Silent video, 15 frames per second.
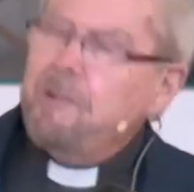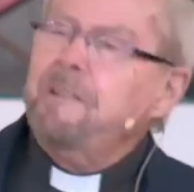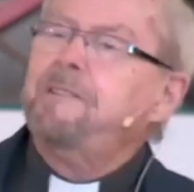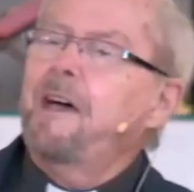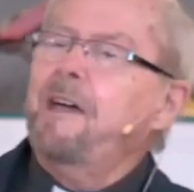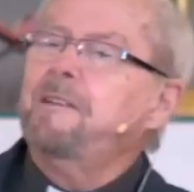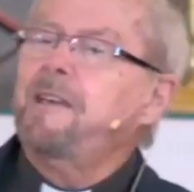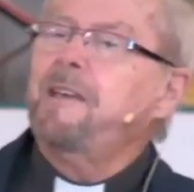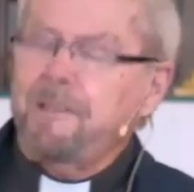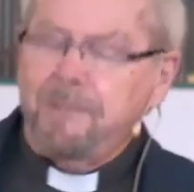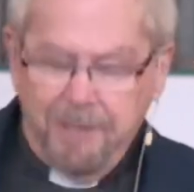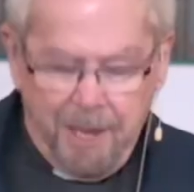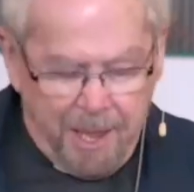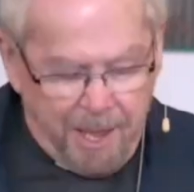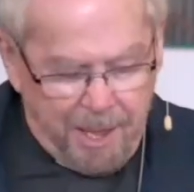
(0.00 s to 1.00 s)
will
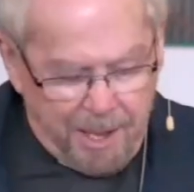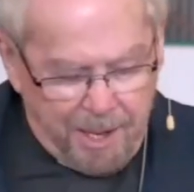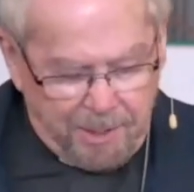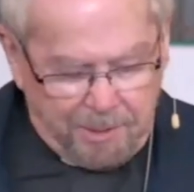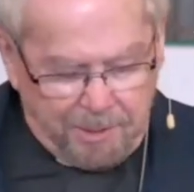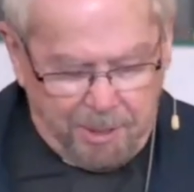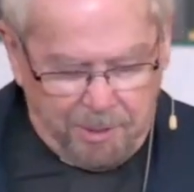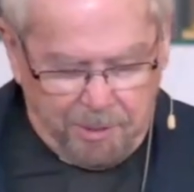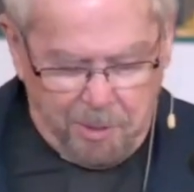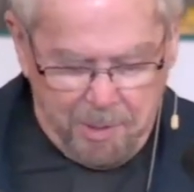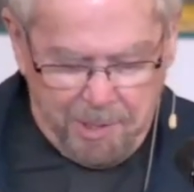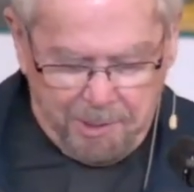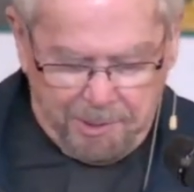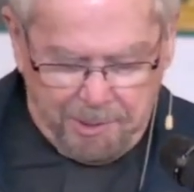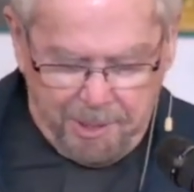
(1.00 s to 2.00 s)
irritate us
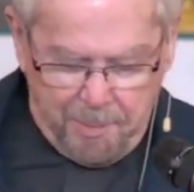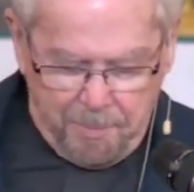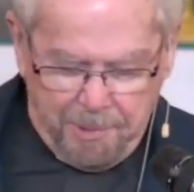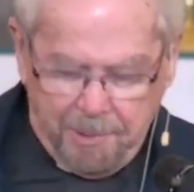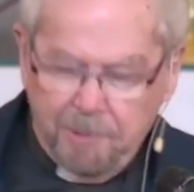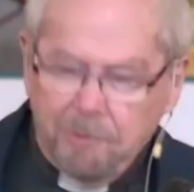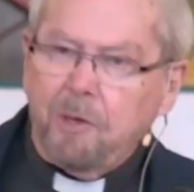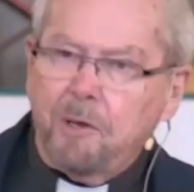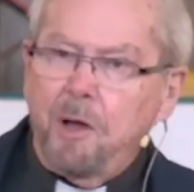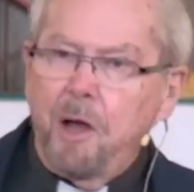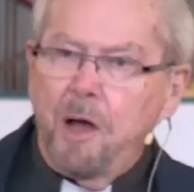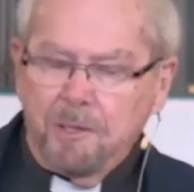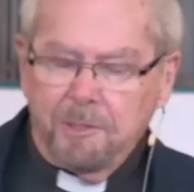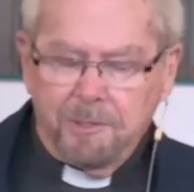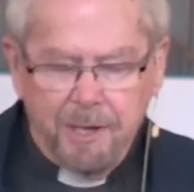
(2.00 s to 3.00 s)
into doing something
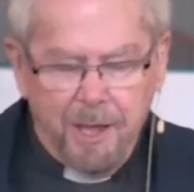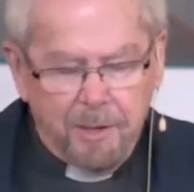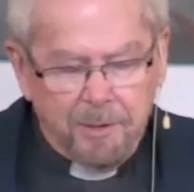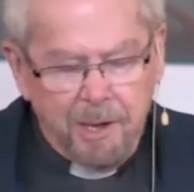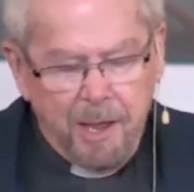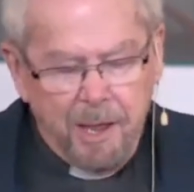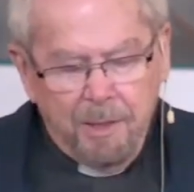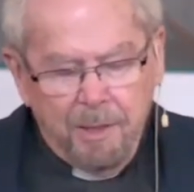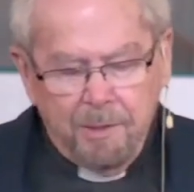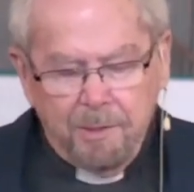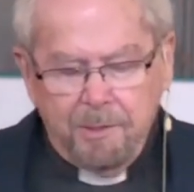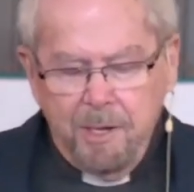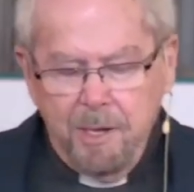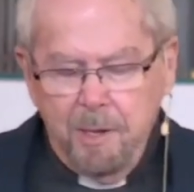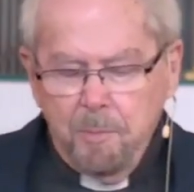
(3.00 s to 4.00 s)
to cast out
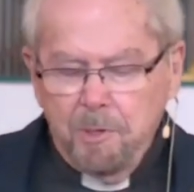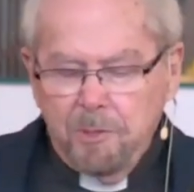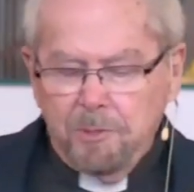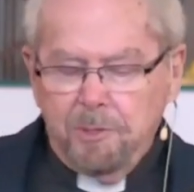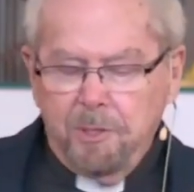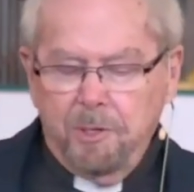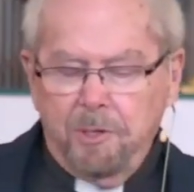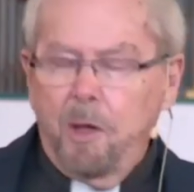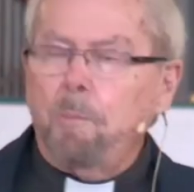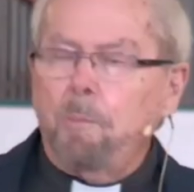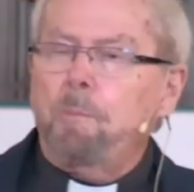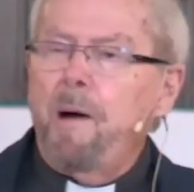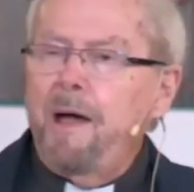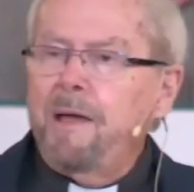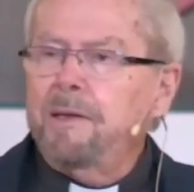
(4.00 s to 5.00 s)
the demons
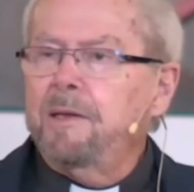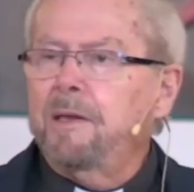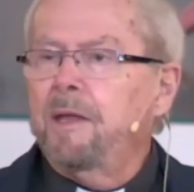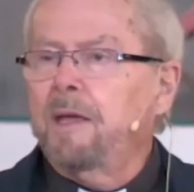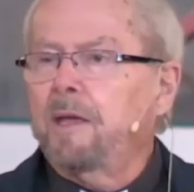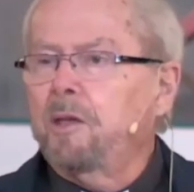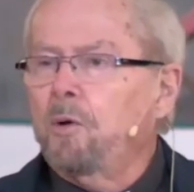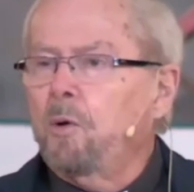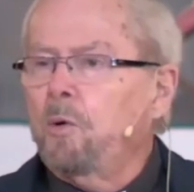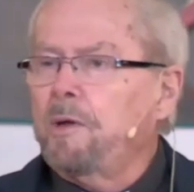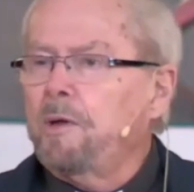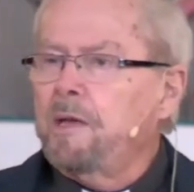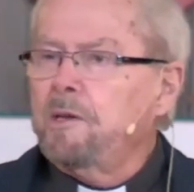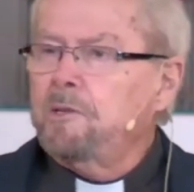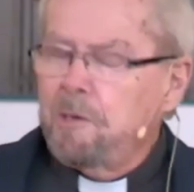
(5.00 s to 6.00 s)
that are binding
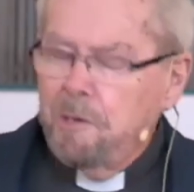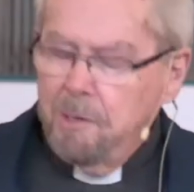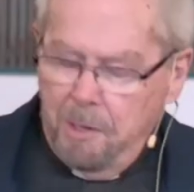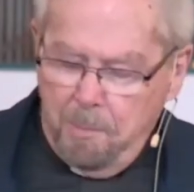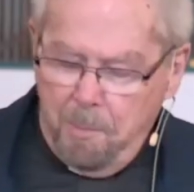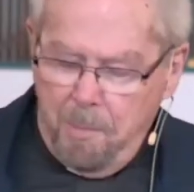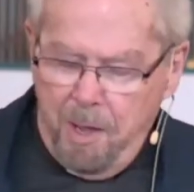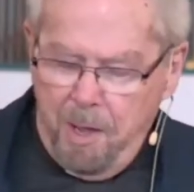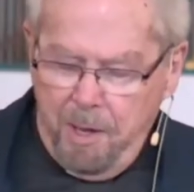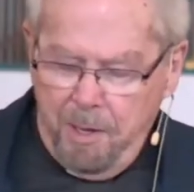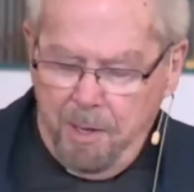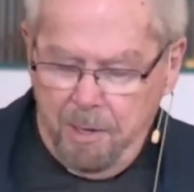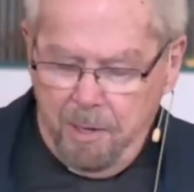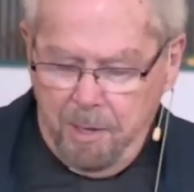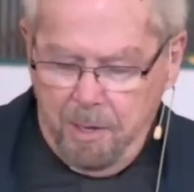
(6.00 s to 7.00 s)
your nation and
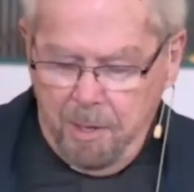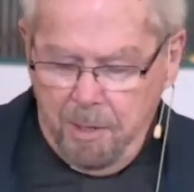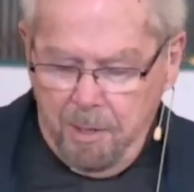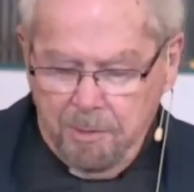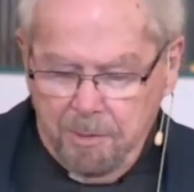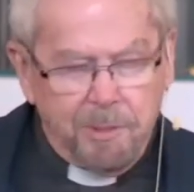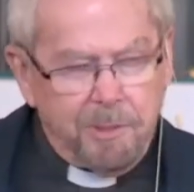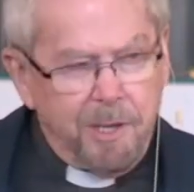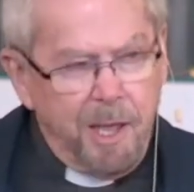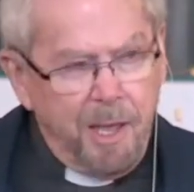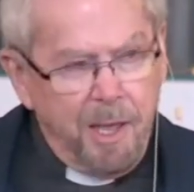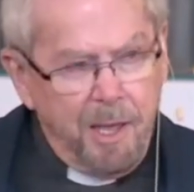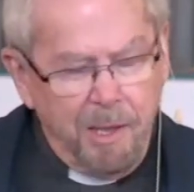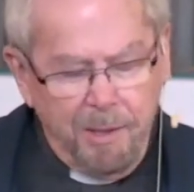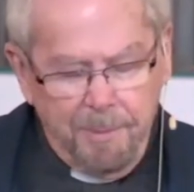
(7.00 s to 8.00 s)
mine
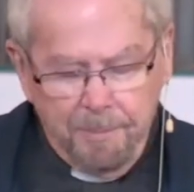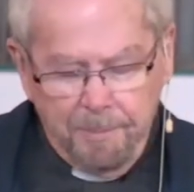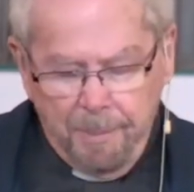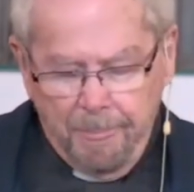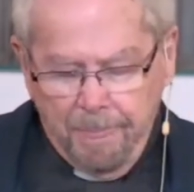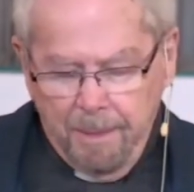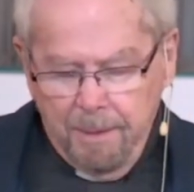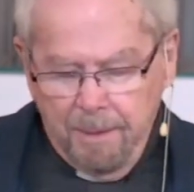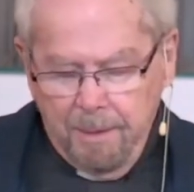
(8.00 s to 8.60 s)
today.